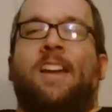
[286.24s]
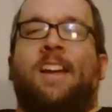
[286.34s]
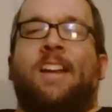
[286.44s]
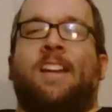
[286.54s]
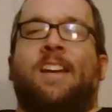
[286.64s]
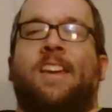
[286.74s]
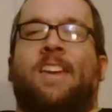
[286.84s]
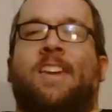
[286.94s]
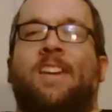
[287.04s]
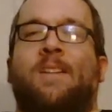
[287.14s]
And
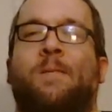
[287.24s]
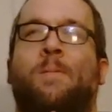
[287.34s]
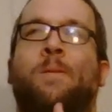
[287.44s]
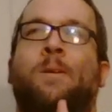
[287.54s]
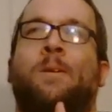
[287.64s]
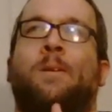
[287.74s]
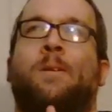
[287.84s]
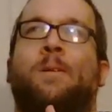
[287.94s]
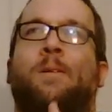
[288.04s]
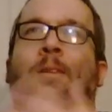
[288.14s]
like you know,
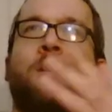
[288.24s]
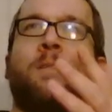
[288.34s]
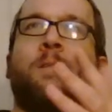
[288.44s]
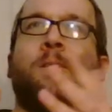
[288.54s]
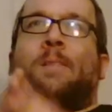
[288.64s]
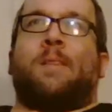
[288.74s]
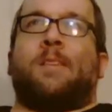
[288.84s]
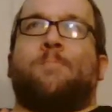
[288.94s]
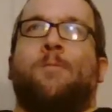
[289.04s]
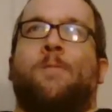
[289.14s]
mm,
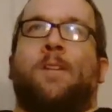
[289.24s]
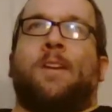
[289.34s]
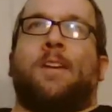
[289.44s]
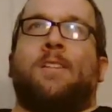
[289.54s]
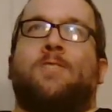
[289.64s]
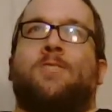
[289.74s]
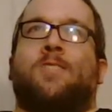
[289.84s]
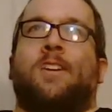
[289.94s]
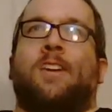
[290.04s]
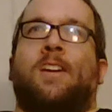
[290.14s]
this movie, is,
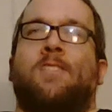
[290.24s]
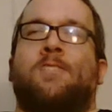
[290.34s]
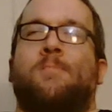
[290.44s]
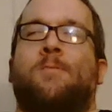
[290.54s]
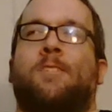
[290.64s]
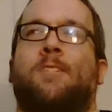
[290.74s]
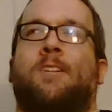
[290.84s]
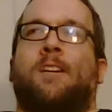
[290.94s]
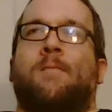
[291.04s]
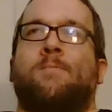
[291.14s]
she also
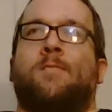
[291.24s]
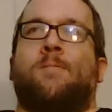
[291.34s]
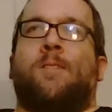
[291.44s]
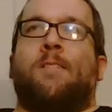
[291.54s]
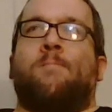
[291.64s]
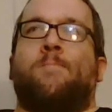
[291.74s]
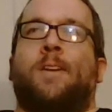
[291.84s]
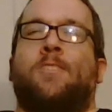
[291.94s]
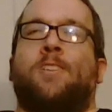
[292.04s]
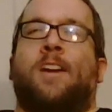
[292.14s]
becomes a red,
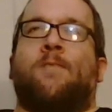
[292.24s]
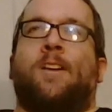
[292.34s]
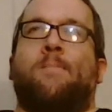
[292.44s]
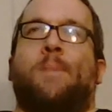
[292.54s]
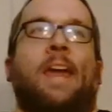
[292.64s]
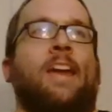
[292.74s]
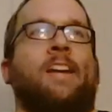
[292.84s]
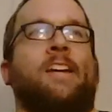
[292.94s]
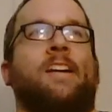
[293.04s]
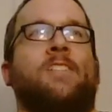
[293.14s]
big giant red
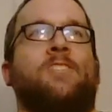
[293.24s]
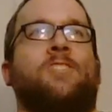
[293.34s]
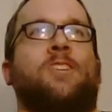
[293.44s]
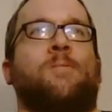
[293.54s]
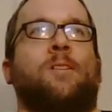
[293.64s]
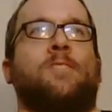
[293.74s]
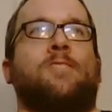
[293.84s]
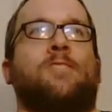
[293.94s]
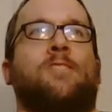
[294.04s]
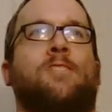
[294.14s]
panda, and she
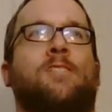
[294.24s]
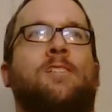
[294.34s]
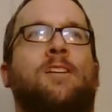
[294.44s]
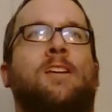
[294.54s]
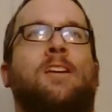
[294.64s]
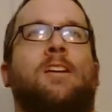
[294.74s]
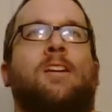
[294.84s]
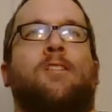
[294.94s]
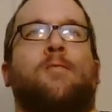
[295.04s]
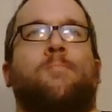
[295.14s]
wants her
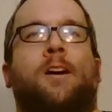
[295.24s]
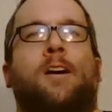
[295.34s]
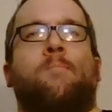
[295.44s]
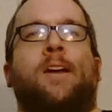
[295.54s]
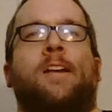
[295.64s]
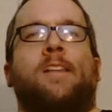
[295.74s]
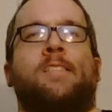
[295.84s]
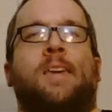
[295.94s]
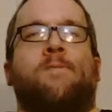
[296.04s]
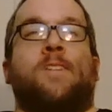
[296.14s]
and her mom had the
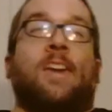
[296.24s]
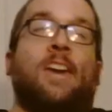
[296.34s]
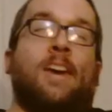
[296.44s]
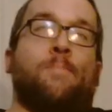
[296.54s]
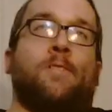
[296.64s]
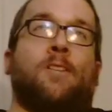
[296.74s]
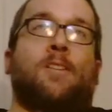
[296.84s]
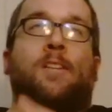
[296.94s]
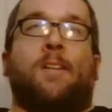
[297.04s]
same thing happen to her.